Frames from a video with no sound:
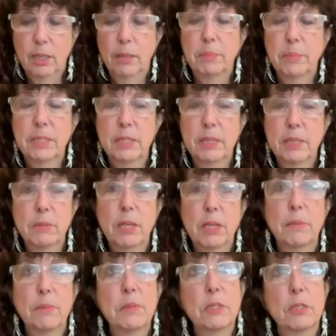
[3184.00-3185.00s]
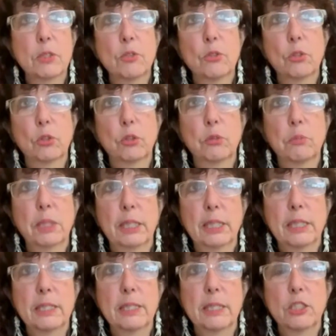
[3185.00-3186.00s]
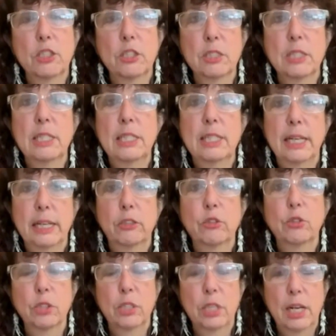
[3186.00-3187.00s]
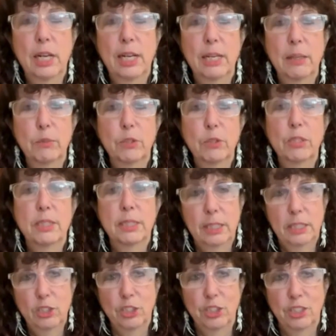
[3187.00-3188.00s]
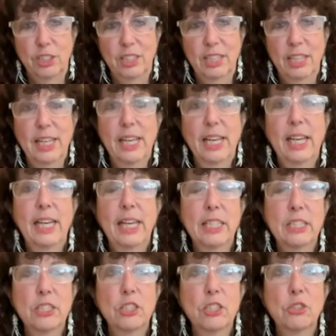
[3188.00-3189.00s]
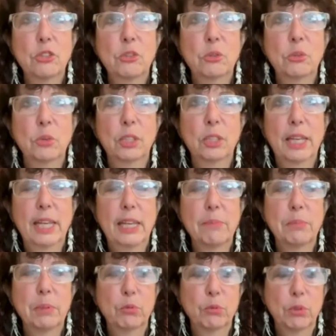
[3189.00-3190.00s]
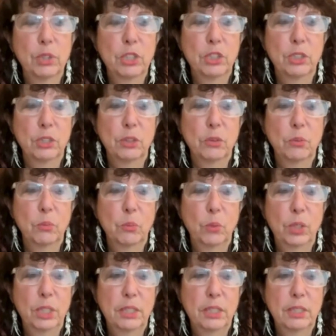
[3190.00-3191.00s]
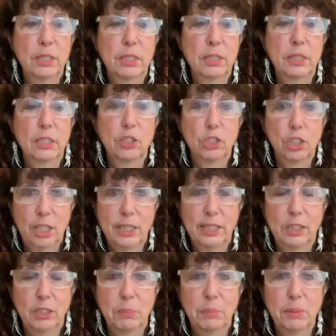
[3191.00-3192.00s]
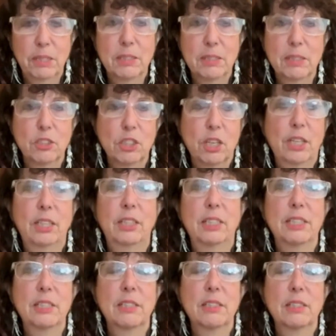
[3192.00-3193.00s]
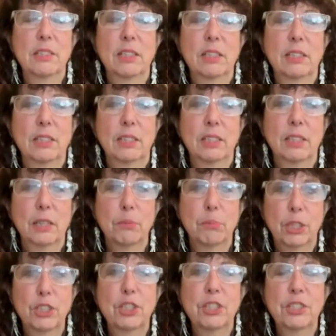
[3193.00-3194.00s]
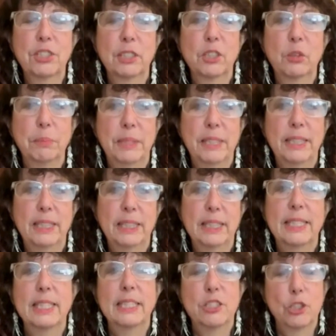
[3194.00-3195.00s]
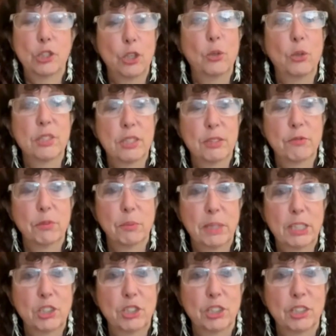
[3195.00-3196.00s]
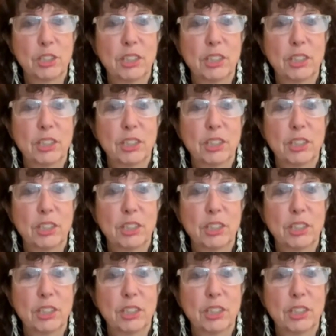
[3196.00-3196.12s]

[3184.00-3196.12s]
but sometimes there's a group of kids that just need extra time to teach it. And you can't be rigid with the child, because the child is a precious little being that needs to know this information.